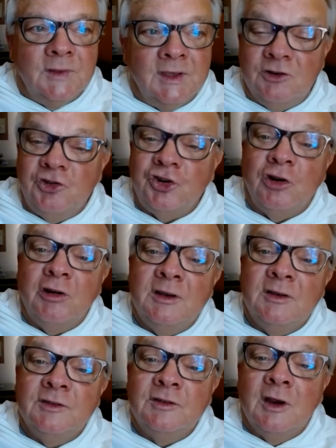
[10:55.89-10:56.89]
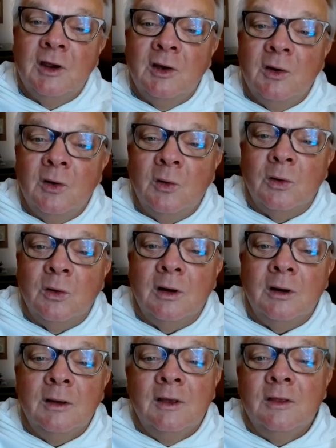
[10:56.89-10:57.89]
insurance
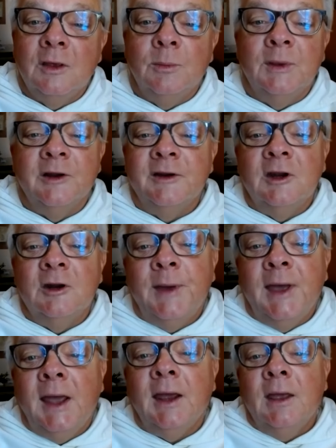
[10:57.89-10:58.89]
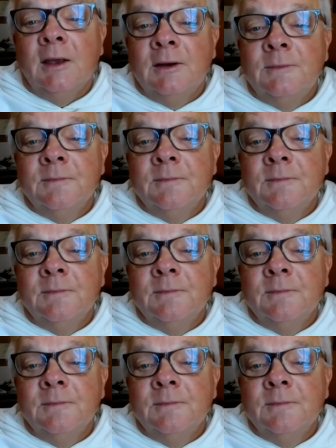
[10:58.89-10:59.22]
or the ability to pay.